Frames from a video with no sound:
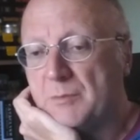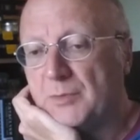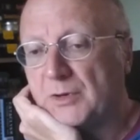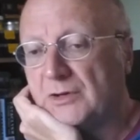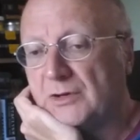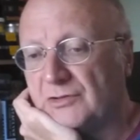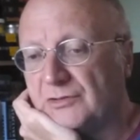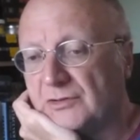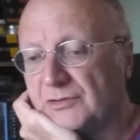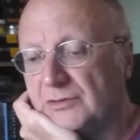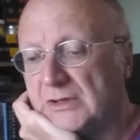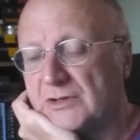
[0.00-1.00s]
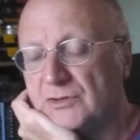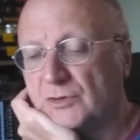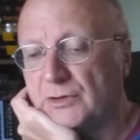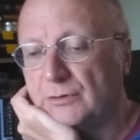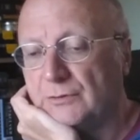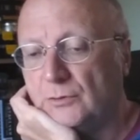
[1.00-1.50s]
because it's
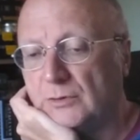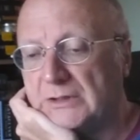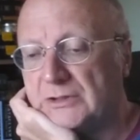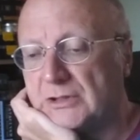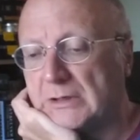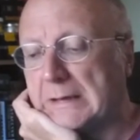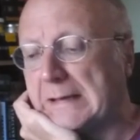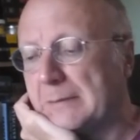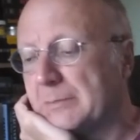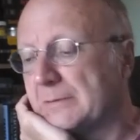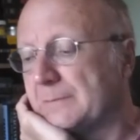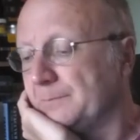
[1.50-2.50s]
not going to fall into your lap.